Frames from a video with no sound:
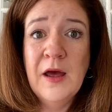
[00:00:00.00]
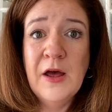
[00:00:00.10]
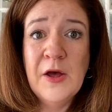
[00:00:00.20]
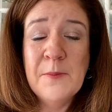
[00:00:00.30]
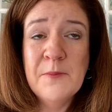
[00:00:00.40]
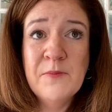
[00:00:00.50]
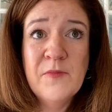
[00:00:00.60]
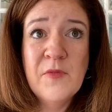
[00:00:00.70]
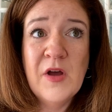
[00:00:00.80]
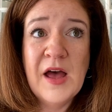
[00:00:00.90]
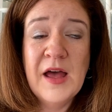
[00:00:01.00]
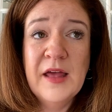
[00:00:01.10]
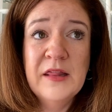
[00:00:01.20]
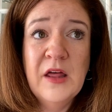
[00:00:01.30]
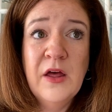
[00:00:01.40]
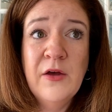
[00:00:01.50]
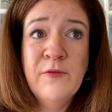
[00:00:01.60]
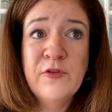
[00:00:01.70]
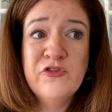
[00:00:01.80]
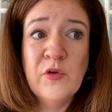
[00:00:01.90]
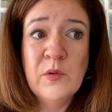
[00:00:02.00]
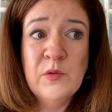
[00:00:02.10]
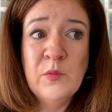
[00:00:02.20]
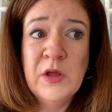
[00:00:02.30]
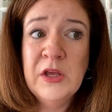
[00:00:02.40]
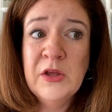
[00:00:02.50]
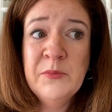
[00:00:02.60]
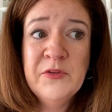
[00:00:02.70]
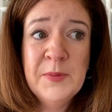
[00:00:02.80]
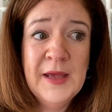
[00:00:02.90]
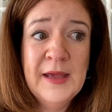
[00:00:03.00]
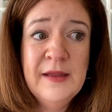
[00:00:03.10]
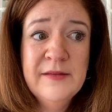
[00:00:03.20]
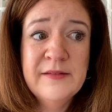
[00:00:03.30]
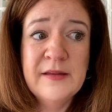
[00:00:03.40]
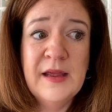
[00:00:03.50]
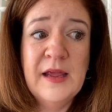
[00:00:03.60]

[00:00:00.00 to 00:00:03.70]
Um, I love Sherwin-Williams paints,